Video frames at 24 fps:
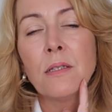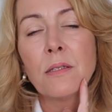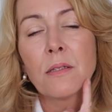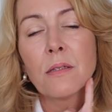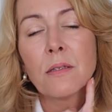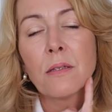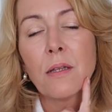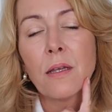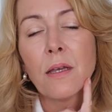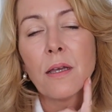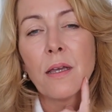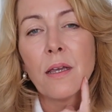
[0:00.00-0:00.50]

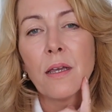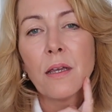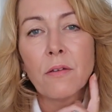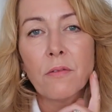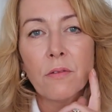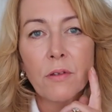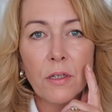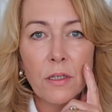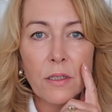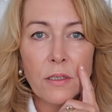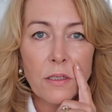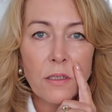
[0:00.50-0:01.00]
are the
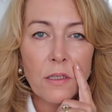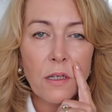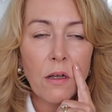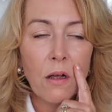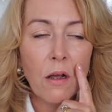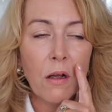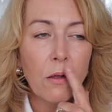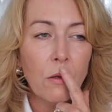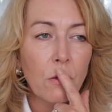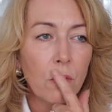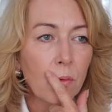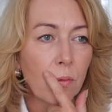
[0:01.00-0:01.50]
areas
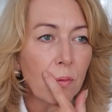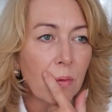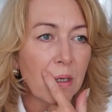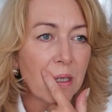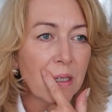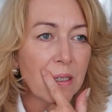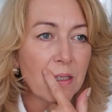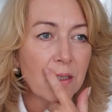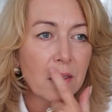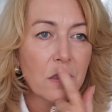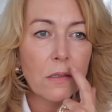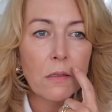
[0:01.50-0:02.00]
I
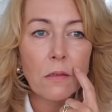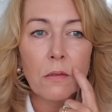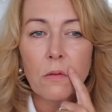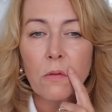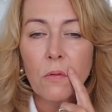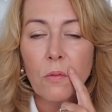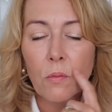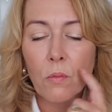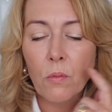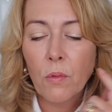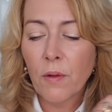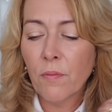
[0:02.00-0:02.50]
always
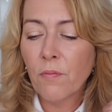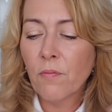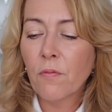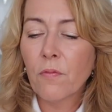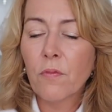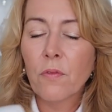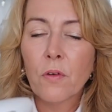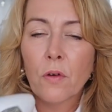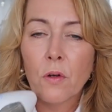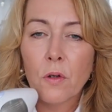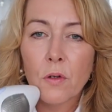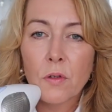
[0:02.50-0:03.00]
went
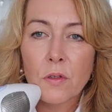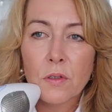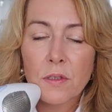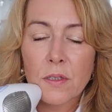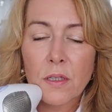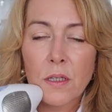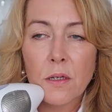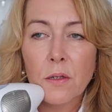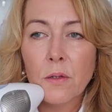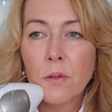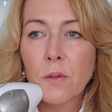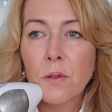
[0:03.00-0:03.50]
for.
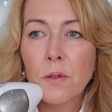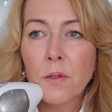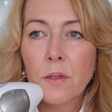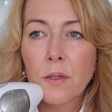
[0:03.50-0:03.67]
So,